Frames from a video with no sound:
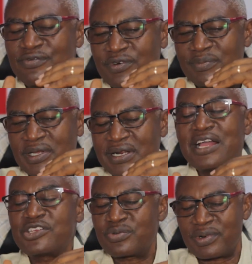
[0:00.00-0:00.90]
from the
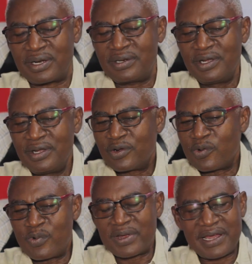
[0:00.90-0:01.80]
natural,
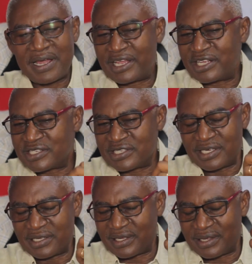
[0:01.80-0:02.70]
whether it's the